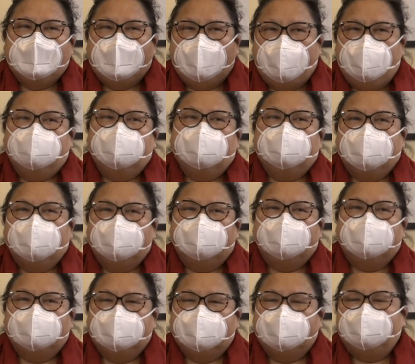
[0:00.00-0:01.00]
how can I
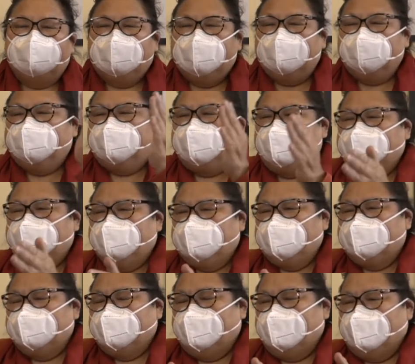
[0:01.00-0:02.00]
believe they are
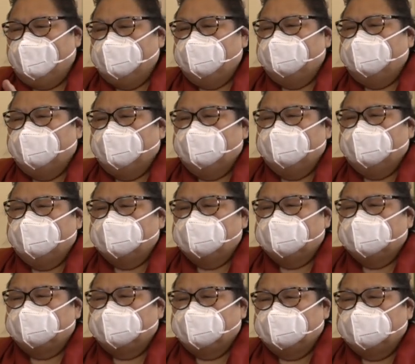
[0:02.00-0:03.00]
following other
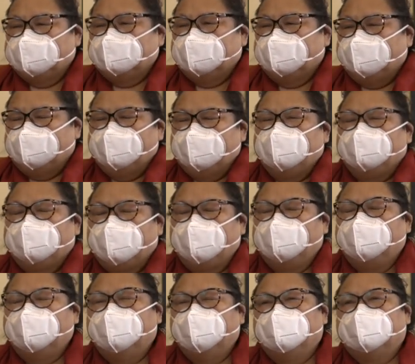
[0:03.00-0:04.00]
regulations for the safety of our
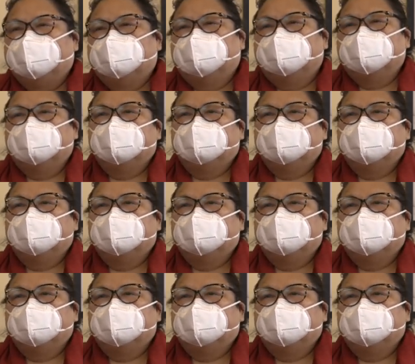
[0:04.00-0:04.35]
food?